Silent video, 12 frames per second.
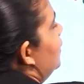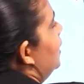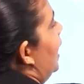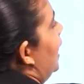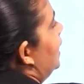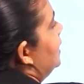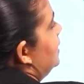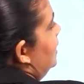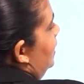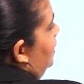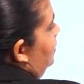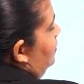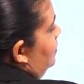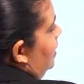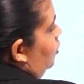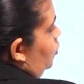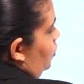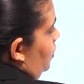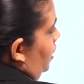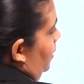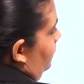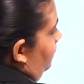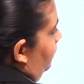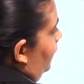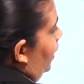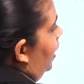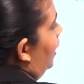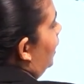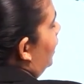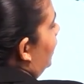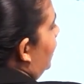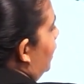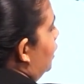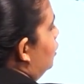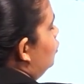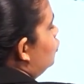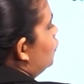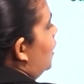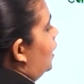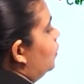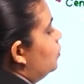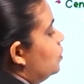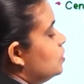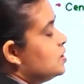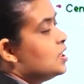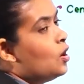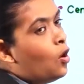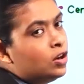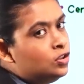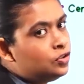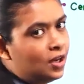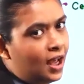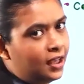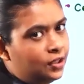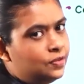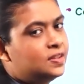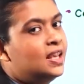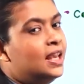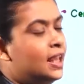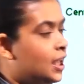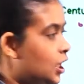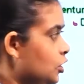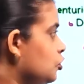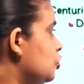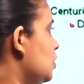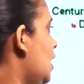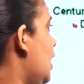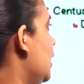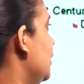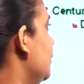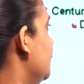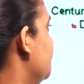the 18th century. In July. You don't say on July. You say in July.